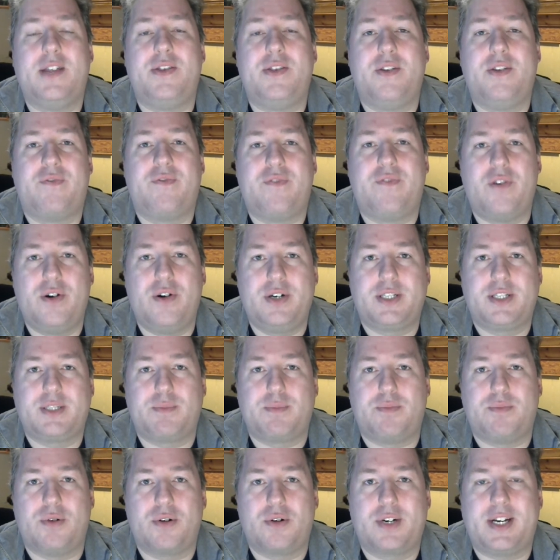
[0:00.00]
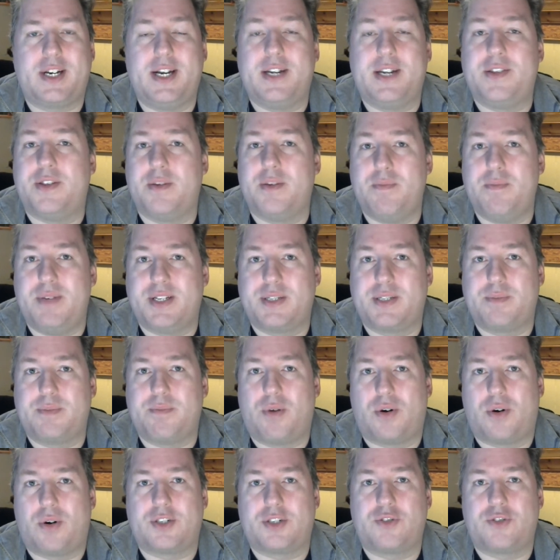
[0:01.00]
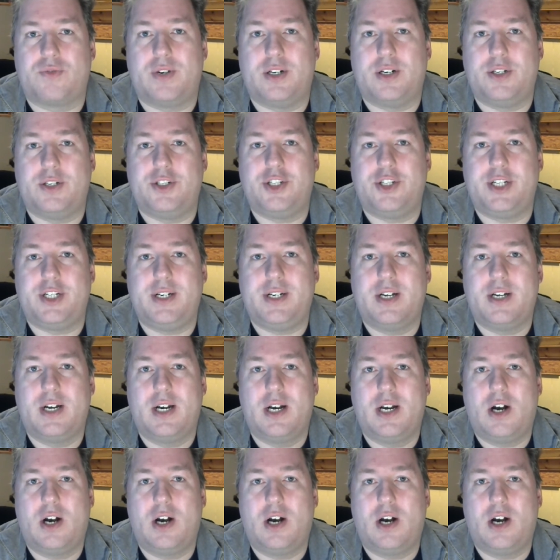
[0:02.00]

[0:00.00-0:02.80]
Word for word: the first book in the Mistborn trilogy,